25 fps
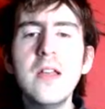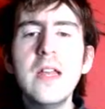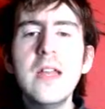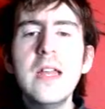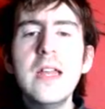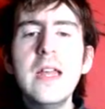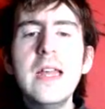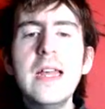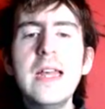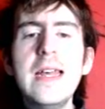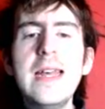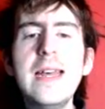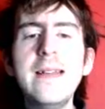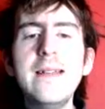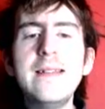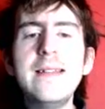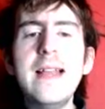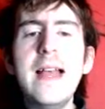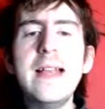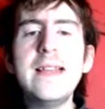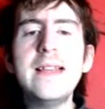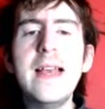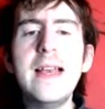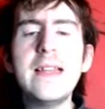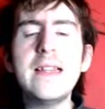If
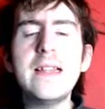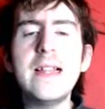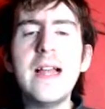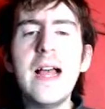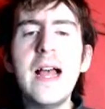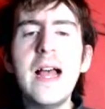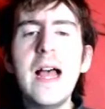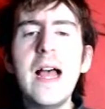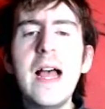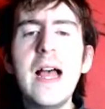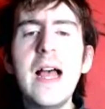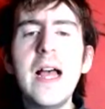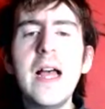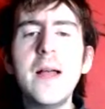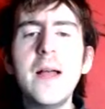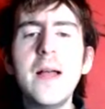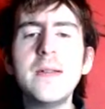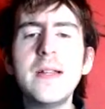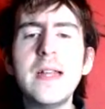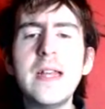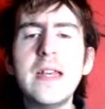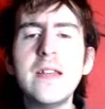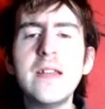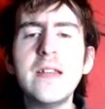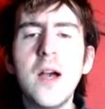this is love,
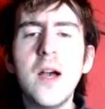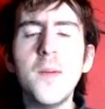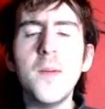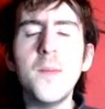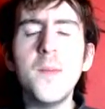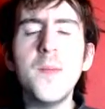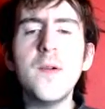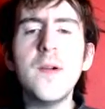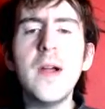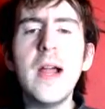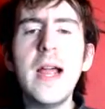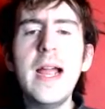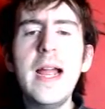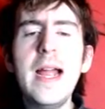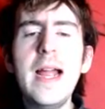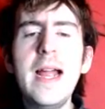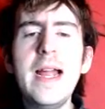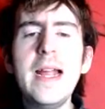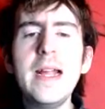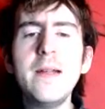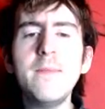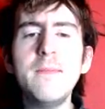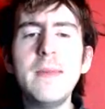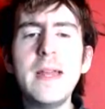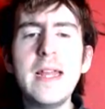please don't
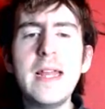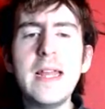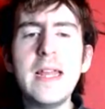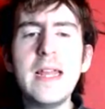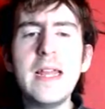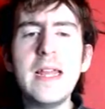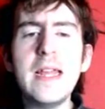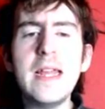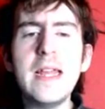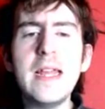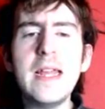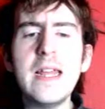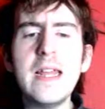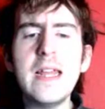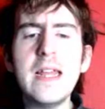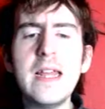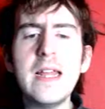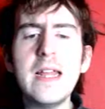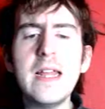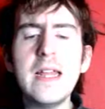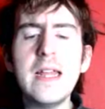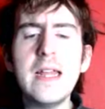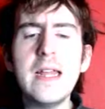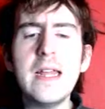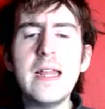break
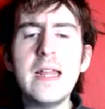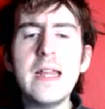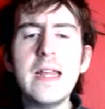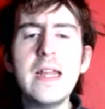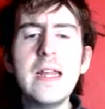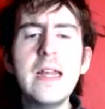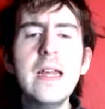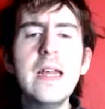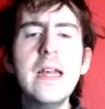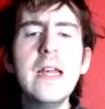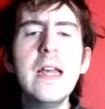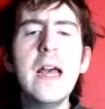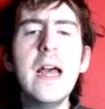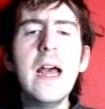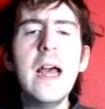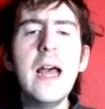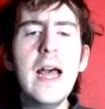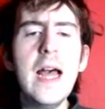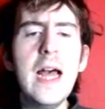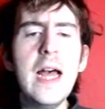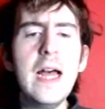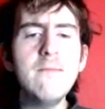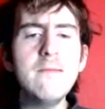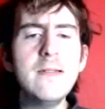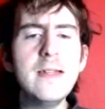me,
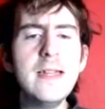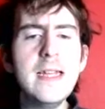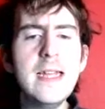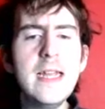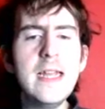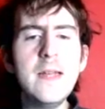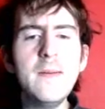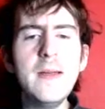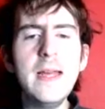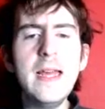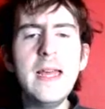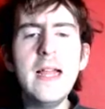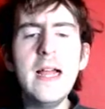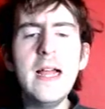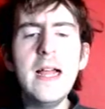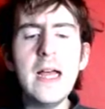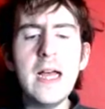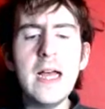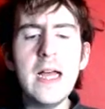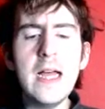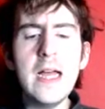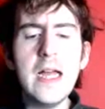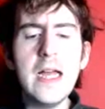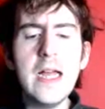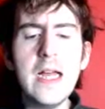I'm giving
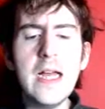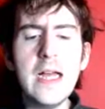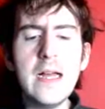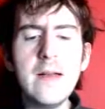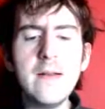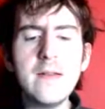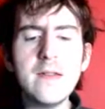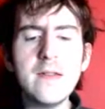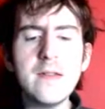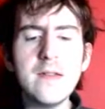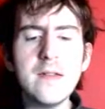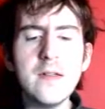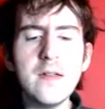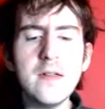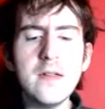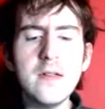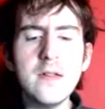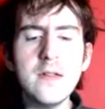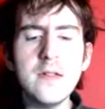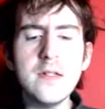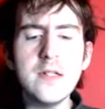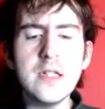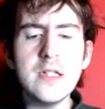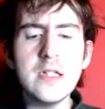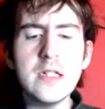up,
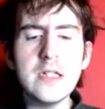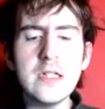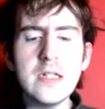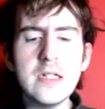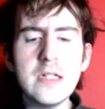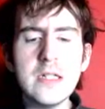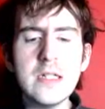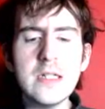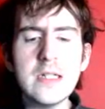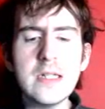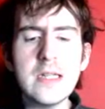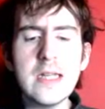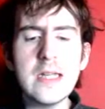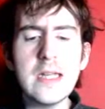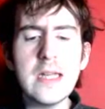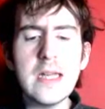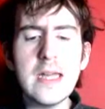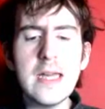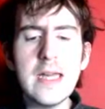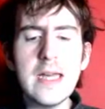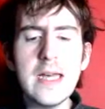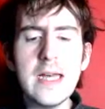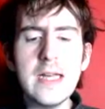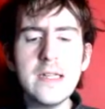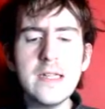so just
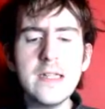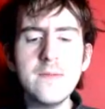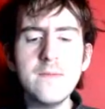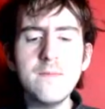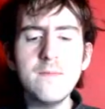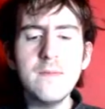catch